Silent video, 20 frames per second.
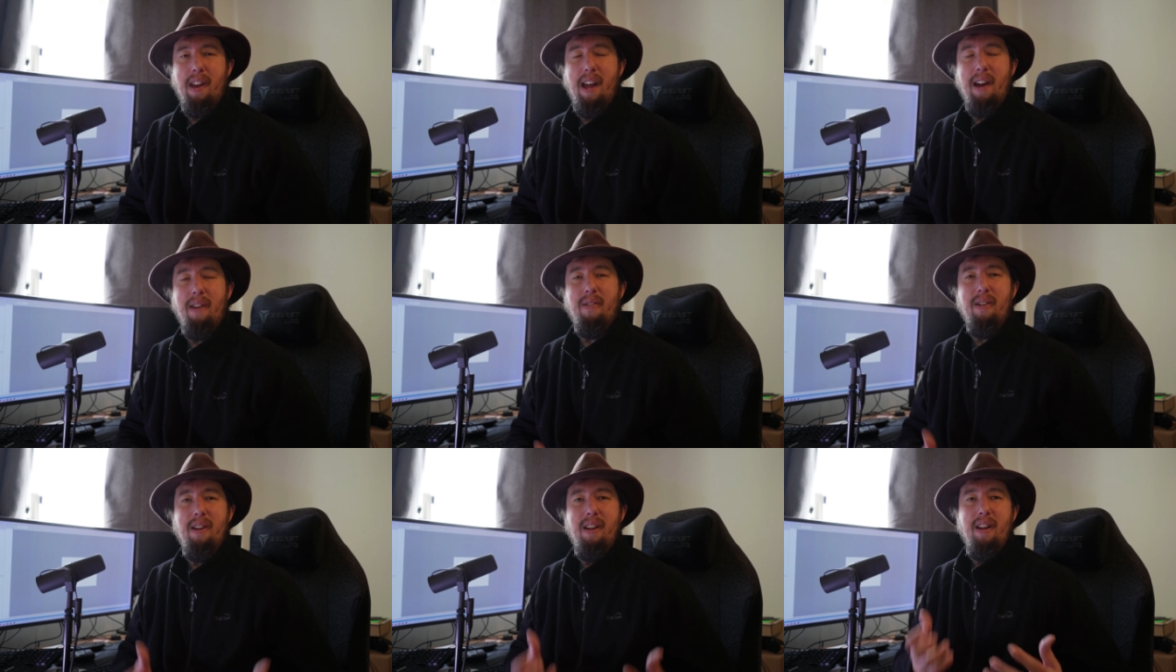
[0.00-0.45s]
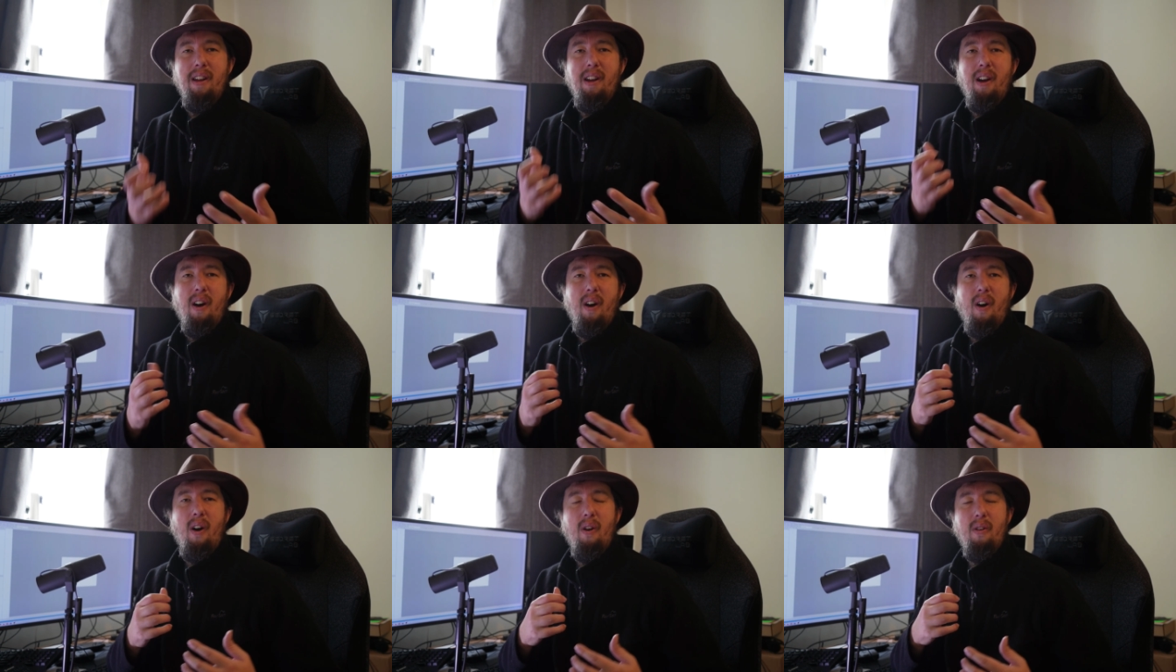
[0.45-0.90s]
Now,
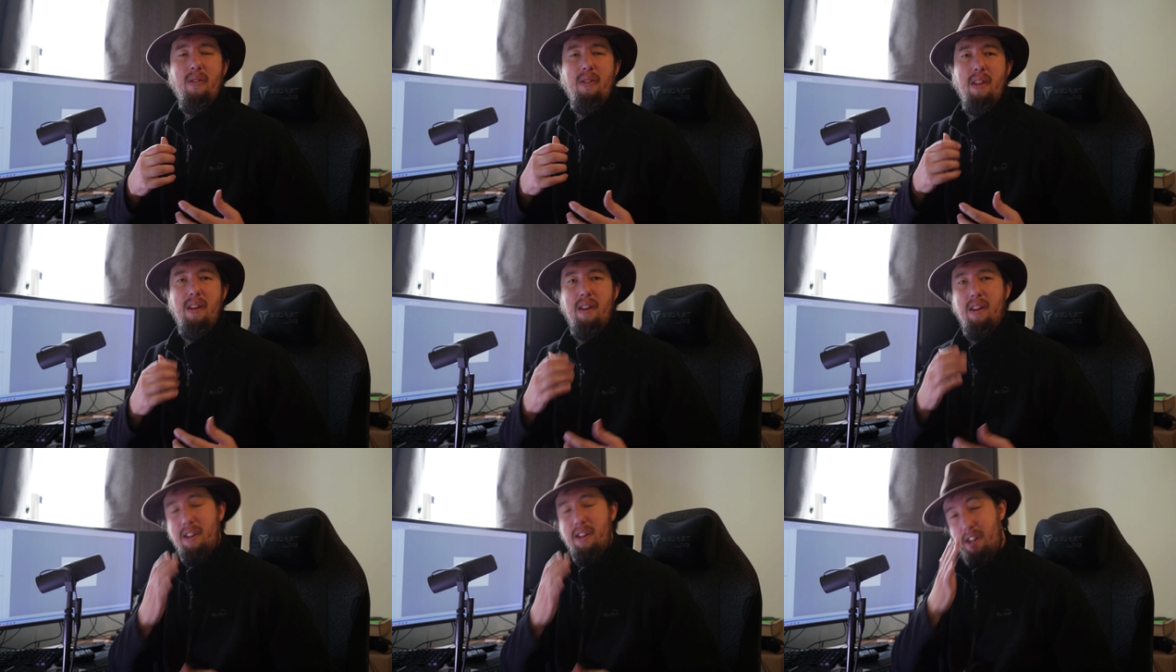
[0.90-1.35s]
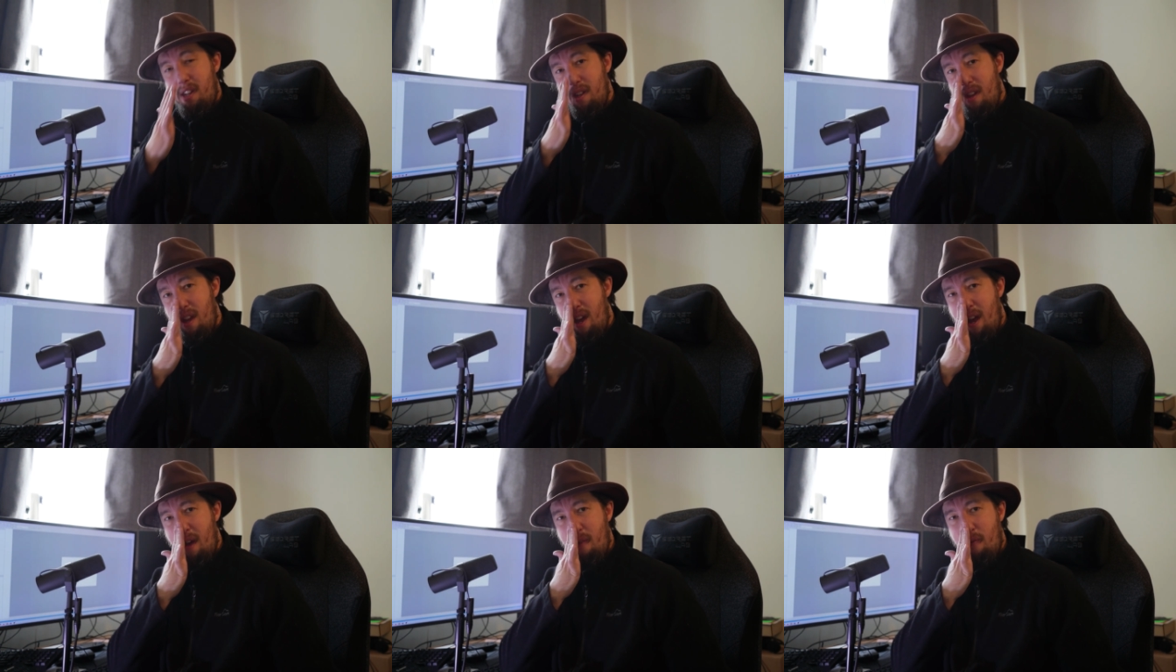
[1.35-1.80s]
on this
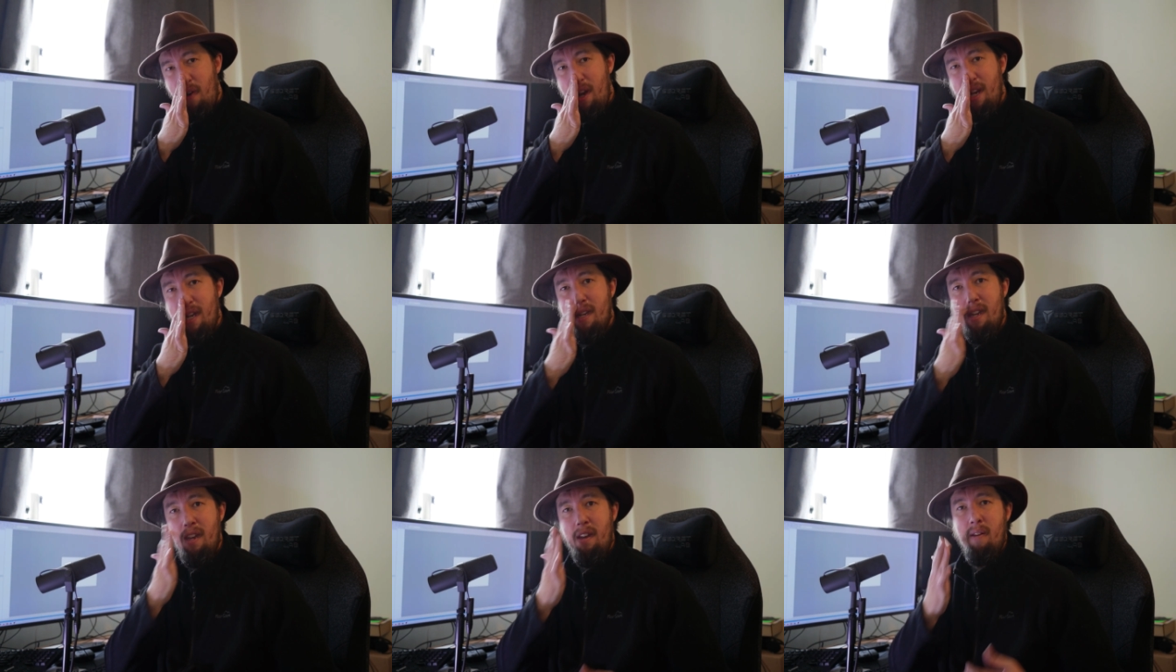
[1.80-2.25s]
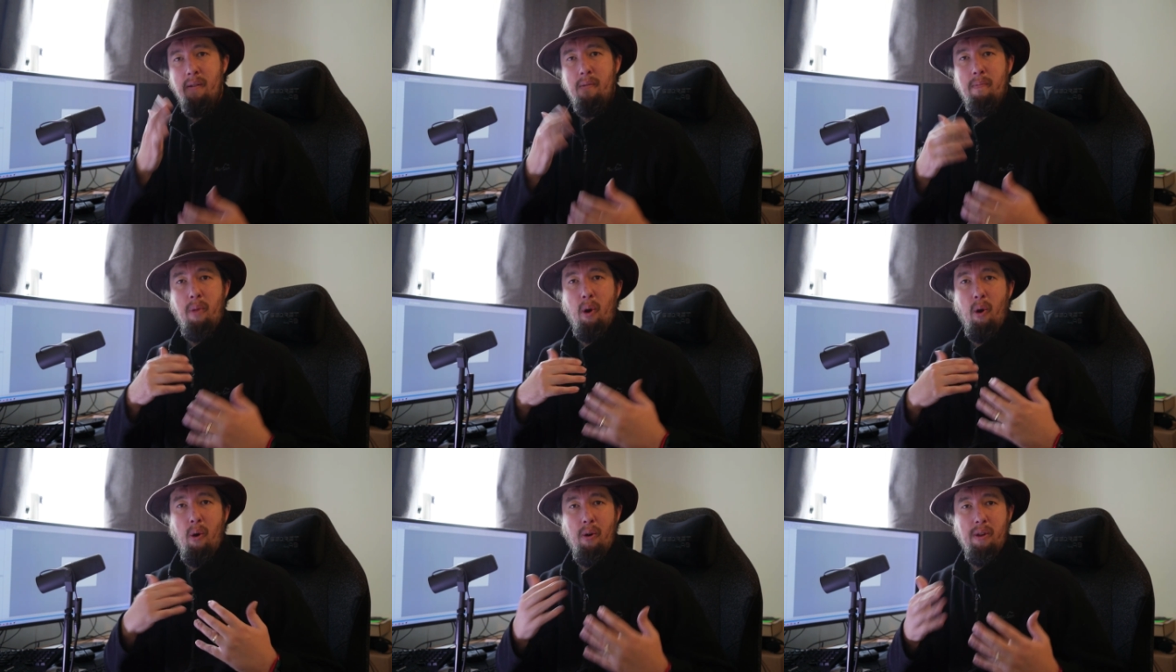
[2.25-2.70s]
uh,
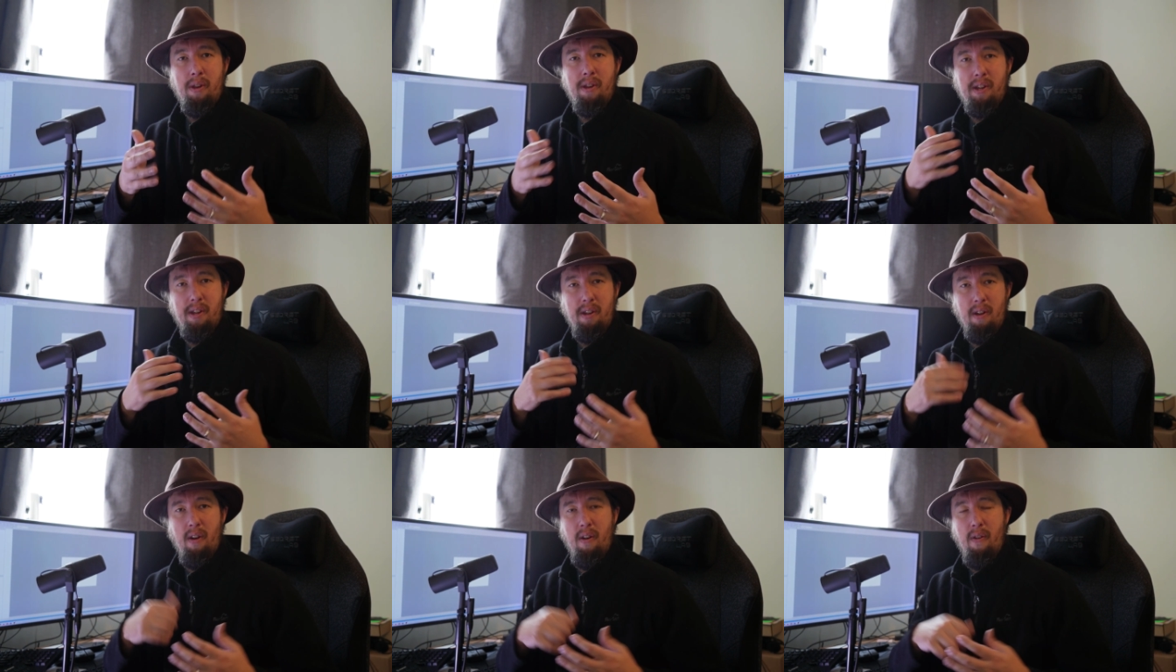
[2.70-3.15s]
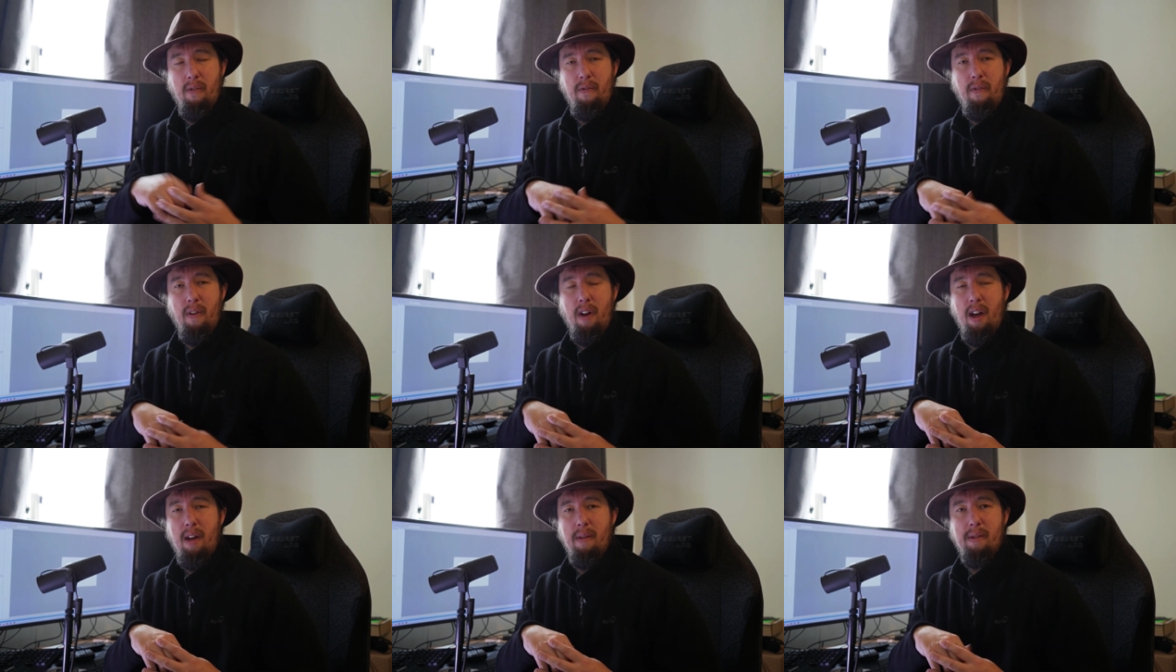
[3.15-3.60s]
recent ports
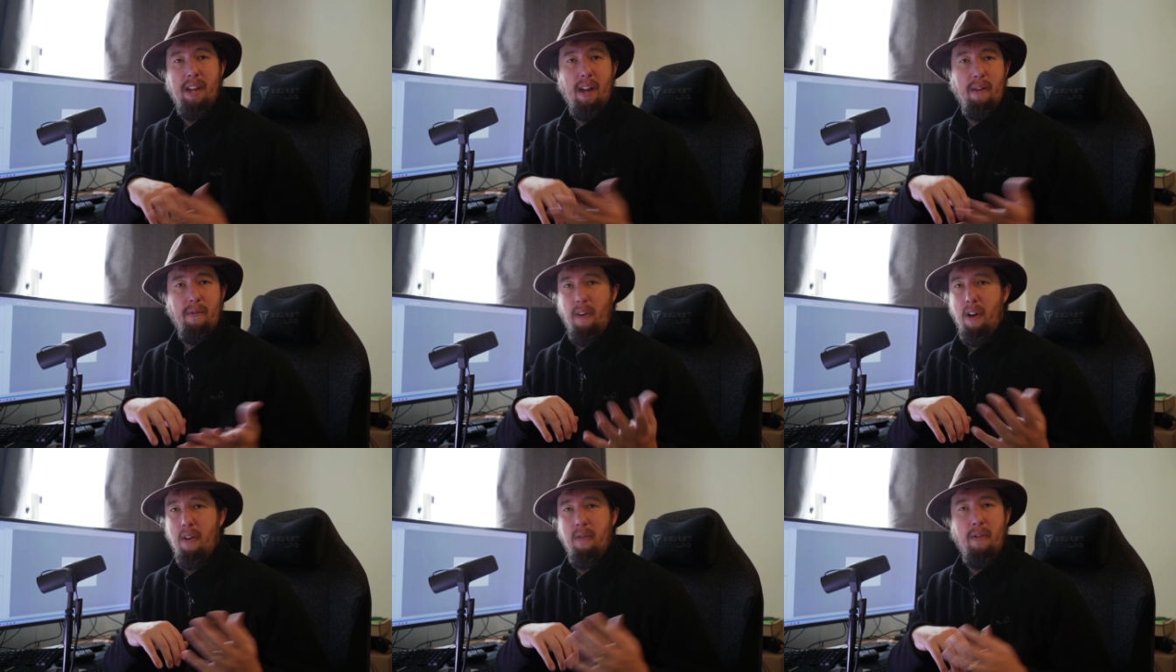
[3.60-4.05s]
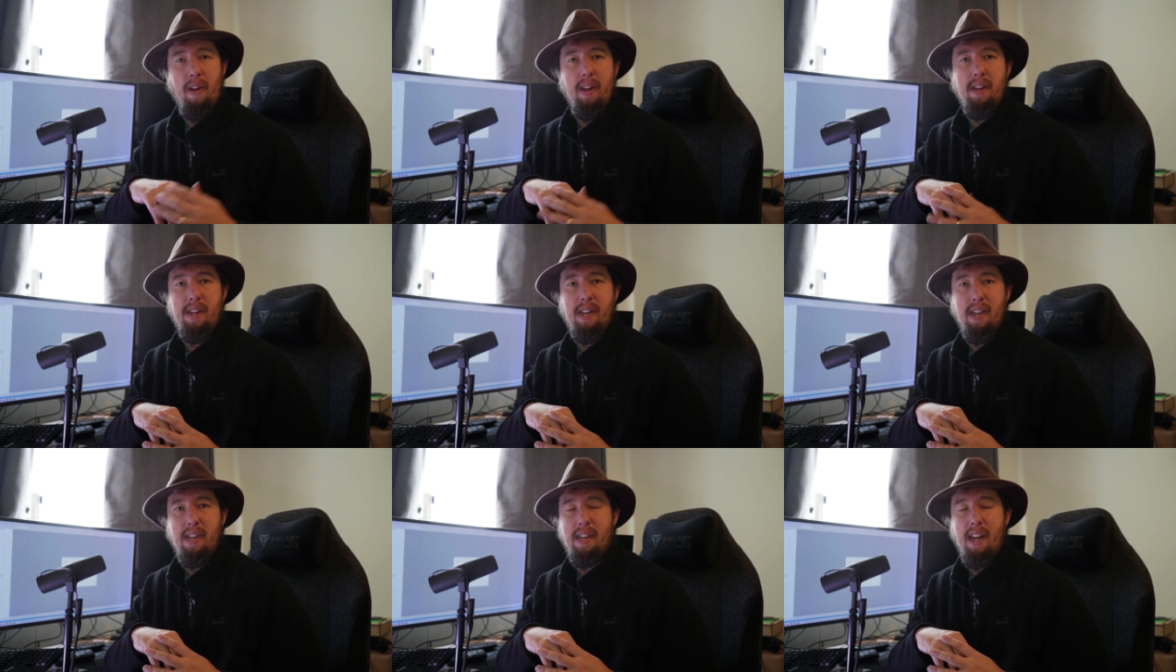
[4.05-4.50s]
of, uh, say, Final
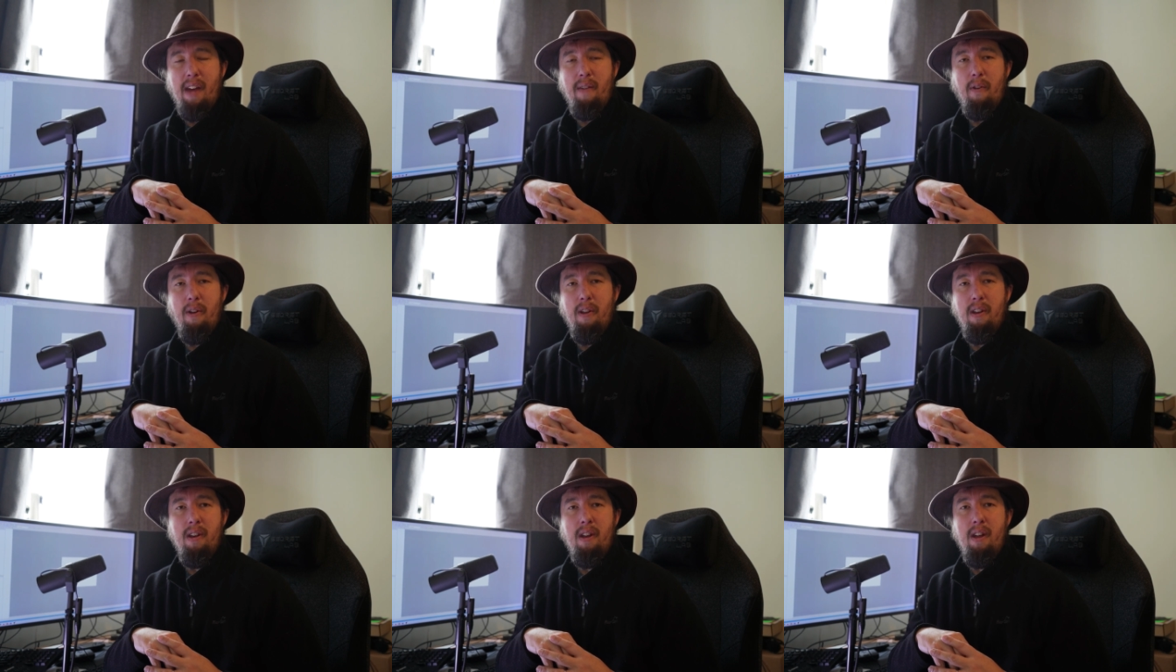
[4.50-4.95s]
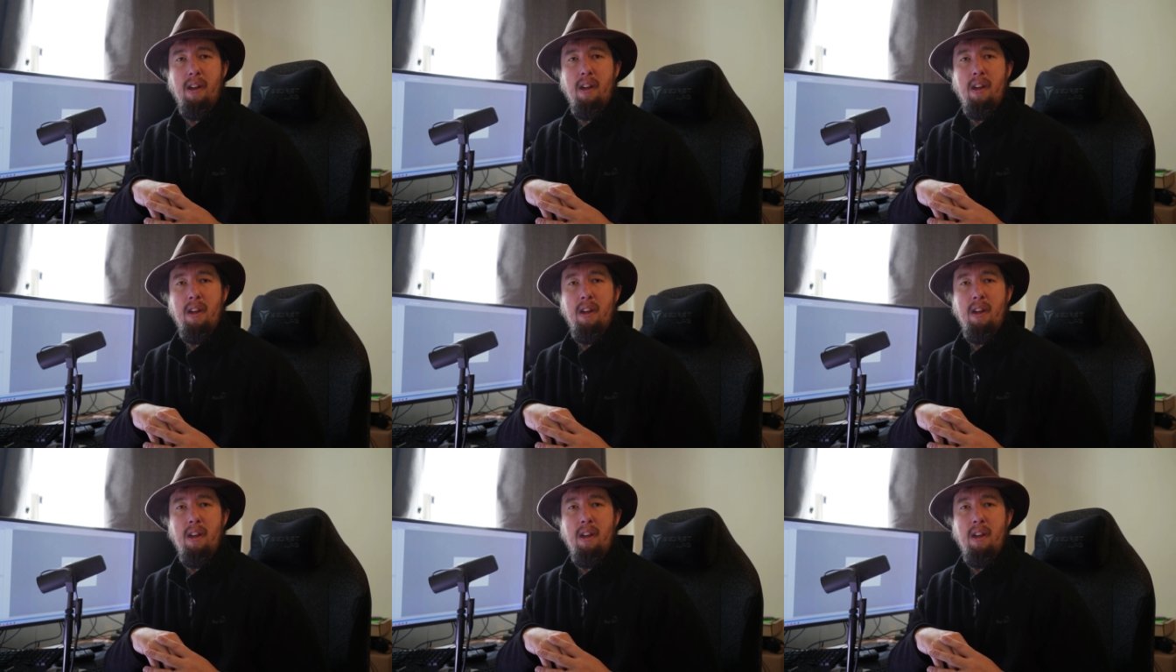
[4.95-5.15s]
Fantasy seven,